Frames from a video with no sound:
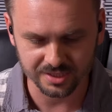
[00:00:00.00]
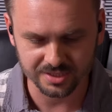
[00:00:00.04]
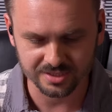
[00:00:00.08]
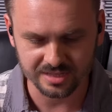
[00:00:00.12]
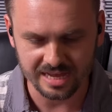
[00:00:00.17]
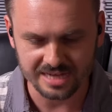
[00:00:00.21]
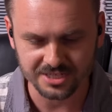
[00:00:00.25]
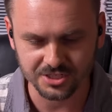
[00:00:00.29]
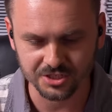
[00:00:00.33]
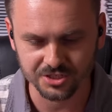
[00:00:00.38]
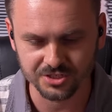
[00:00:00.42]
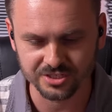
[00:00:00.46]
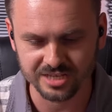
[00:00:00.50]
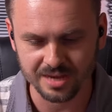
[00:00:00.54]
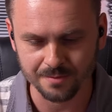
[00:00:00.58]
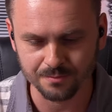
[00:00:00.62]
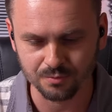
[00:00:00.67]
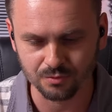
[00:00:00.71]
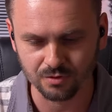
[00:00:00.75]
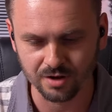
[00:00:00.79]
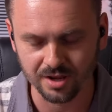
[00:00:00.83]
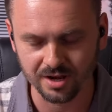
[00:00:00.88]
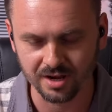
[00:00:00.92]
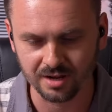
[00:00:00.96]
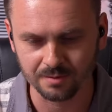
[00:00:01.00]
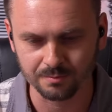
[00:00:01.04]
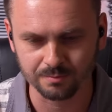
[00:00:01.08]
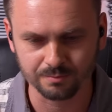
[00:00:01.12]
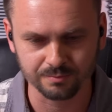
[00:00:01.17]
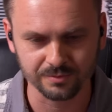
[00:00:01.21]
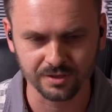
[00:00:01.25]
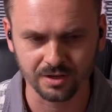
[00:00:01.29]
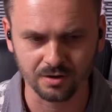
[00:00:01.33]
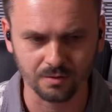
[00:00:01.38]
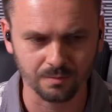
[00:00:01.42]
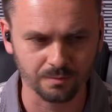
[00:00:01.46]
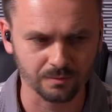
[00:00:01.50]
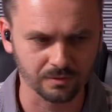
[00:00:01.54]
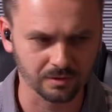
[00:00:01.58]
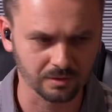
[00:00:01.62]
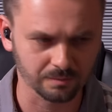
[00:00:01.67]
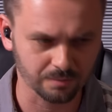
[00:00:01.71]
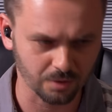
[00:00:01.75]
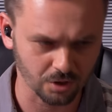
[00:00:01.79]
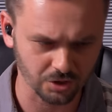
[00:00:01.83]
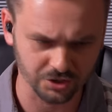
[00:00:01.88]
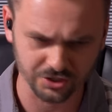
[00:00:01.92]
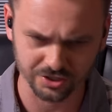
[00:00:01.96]
it's not just separating, you
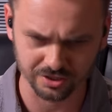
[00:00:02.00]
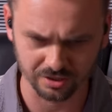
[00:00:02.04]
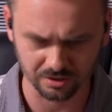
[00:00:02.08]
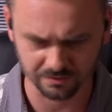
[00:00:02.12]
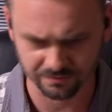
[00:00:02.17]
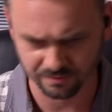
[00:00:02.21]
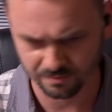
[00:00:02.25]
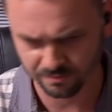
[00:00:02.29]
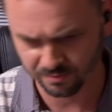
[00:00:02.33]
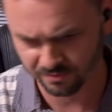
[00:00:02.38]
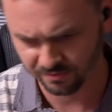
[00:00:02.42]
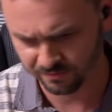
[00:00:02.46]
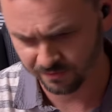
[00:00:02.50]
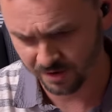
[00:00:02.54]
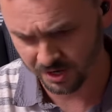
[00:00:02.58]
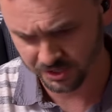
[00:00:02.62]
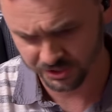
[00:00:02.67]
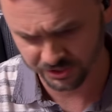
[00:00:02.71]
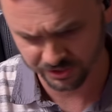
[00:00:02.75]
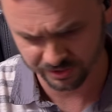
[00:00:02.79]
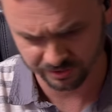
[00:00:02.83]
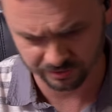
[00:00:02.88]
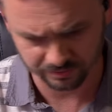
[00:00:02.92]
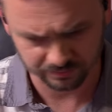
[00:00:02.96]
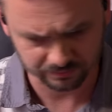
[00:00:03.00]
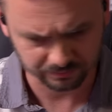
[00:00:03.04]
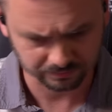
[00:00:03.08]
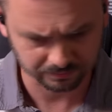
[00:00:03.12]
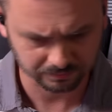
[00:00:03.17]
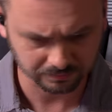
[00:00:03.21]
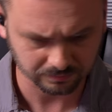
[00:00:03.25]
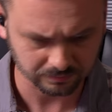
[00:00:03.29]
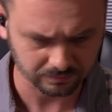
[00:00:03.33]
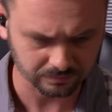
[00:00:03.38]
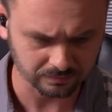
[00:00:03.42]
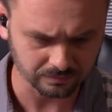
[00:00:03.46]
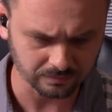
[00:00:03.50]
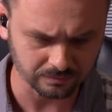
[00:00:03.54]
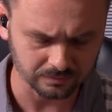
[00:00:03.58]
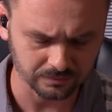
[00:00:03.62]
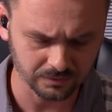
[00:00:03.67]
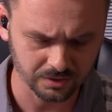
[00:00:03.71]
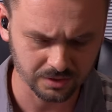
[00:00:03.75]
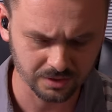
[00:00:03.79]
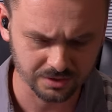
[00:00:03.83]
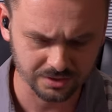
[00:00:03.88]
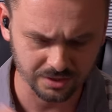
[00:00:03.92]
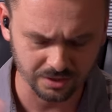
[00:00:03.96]
know, personal from professional.
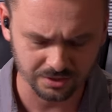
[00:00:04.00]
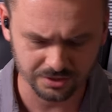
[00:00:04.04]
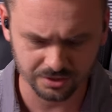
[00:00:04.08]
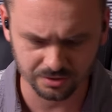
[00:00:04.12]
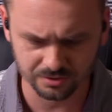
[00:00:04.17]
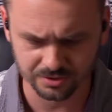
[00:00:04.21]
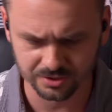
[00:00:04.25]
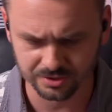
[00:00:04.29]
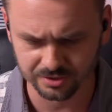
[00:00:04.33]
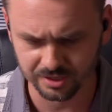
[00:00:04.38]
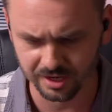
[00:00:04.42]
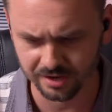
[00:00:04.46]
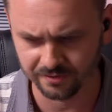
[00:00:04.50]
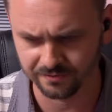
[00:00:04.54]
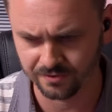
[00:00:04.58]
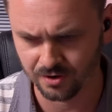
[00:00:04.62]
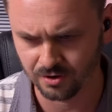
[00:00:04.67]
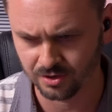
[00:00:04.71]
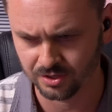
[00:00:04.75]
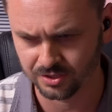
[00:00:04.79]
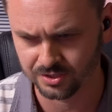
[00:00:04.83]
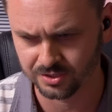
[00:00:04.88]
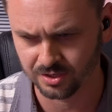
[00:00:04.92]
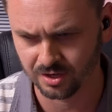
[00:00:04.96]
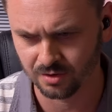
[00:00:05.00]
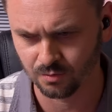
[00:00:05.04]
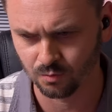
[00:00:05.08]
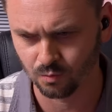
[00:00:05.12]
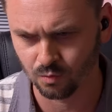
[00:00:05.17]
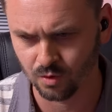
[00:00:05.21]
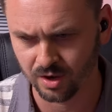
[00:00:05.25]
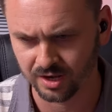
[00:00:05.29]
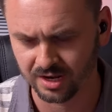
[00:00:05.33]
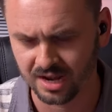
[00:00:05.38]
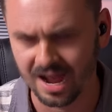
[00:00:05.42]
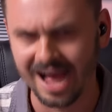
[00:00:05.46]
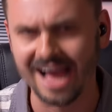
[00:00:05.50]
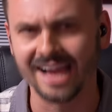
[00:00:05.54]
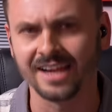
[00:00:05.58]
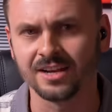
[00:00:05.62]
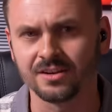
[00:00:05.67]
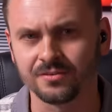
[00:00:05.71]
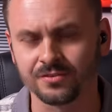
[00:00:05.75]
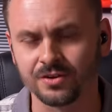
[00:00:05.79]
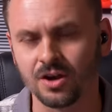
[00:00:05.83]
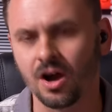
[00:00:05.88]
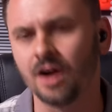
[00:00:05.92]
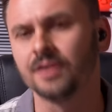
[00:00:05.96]
It's also staying focused on what
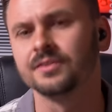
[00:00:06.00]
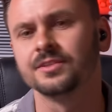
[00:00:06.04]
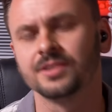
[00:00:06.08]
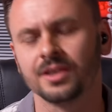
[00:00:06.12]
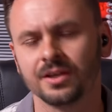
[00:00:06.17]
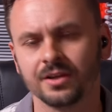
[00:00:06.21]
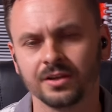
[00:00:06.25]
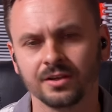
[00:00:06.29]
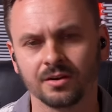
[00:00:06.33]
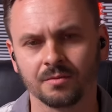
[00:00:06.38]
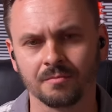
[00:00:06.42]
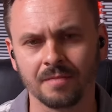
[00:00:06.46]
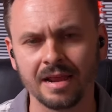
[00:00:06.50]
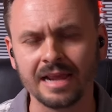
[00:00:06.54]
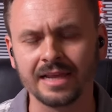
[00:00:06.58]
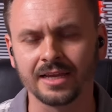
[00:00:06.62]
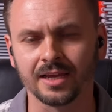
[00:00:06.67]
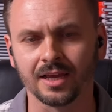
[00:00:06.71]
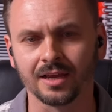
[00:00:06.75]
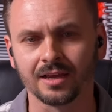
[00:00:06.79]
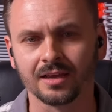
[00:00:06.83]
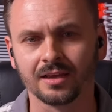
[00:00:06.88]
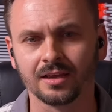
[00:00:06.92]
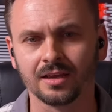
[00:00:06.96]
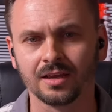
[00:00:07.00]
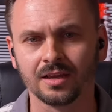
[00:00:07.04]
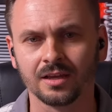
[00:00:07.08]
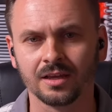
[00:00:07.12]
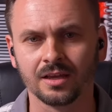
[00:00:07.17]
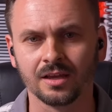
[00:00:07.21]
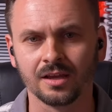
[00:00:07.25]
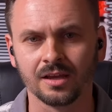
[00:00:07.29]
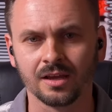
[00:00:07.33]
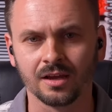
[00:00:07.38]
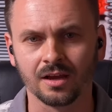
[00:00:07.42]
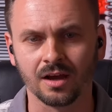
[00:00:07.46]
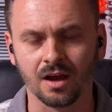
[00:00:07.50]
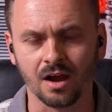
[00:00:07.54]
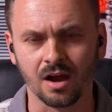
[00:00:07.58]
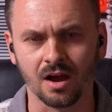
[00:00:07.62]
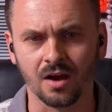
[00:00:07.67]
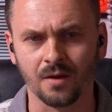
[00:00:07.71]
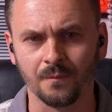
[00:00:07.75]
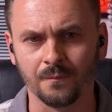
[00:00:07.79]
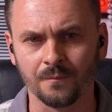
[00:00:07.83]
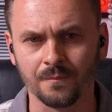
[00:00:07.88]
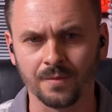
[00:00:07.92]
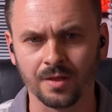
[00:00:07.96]
kind of content you're making.
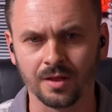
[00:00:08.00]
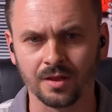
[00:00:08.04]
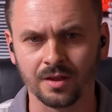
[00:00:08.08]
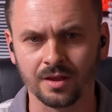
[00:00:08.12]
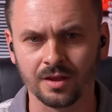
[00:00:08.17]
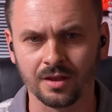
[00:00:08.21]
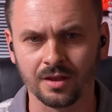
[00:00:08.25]
Um,